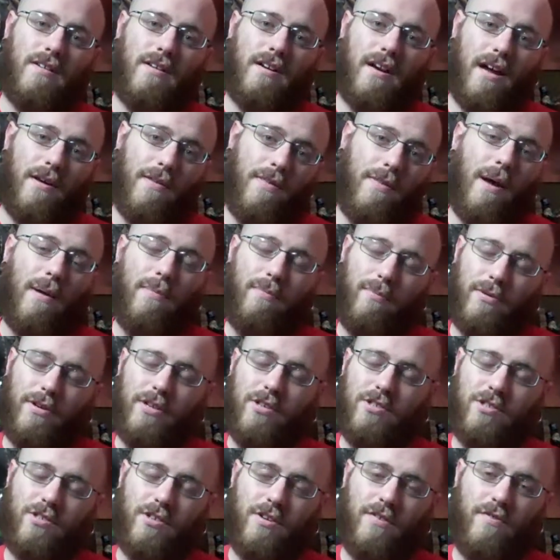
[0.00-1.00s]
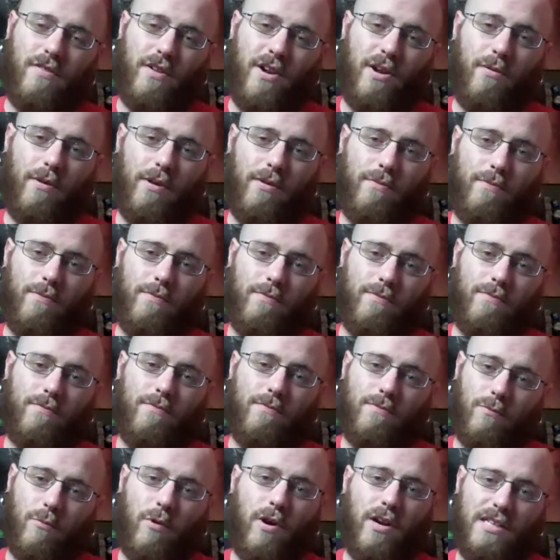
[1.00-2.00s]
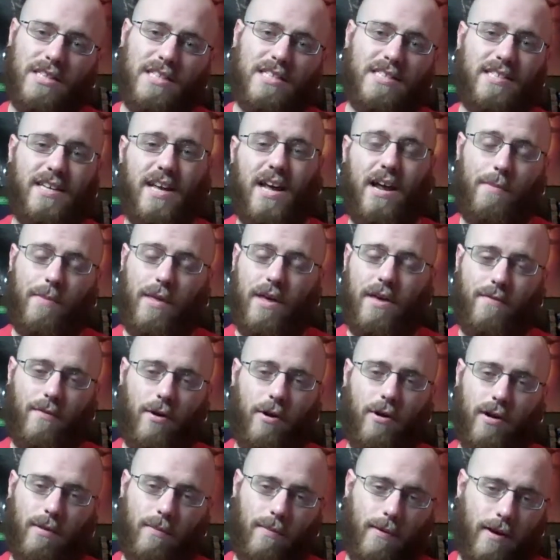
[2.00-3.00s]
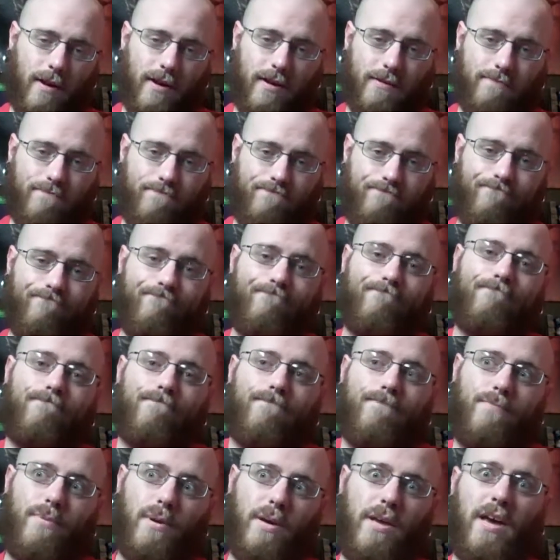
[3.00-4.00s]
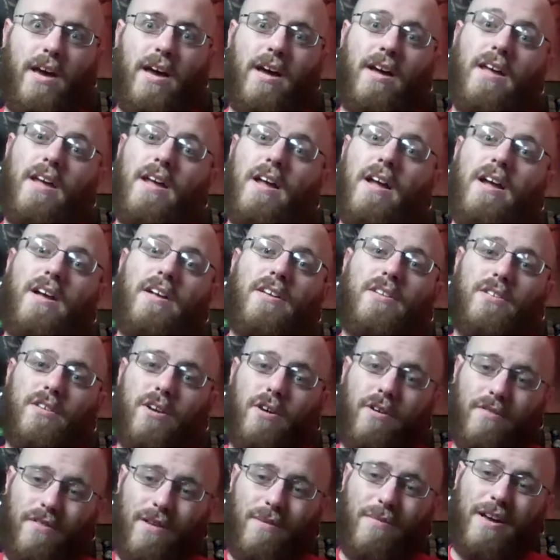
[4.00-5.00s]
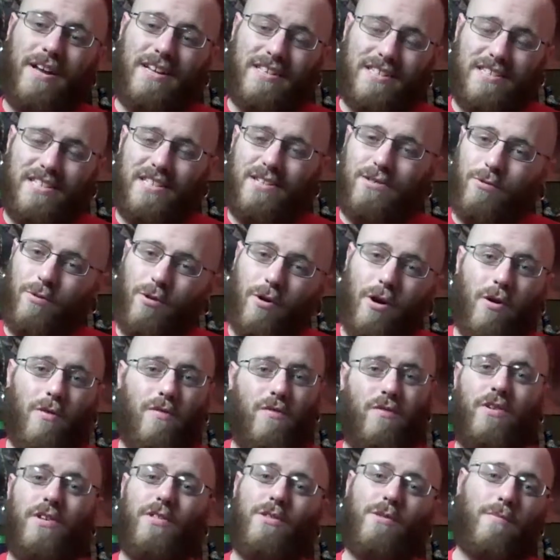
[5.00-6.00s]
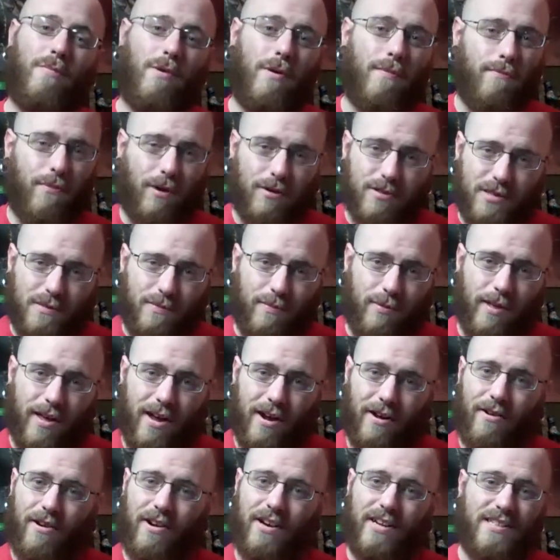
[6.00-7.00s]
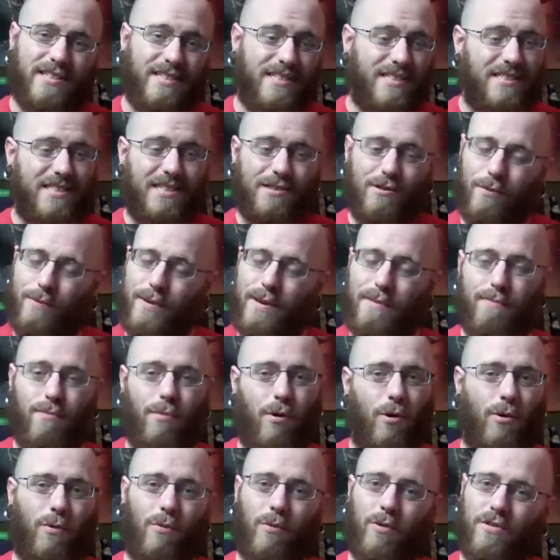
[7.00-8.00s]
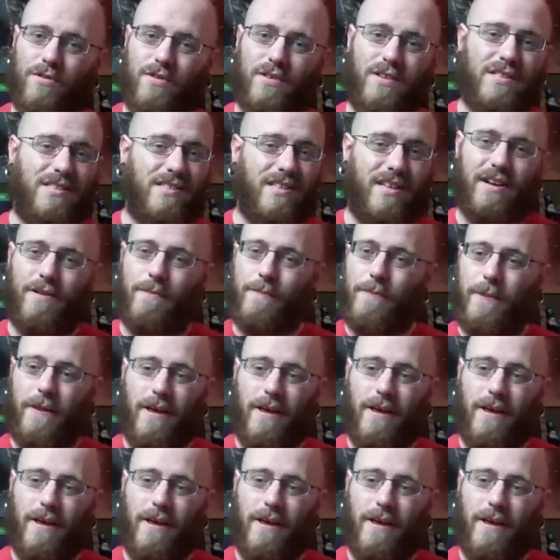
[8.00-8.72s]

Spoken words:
I'm pretty sure if anyone wanted this game, they've already bought it. But yeah, so if they make a sequel, hopefully they'll put multiplayer in it, because then it would be more worth it. Because, like,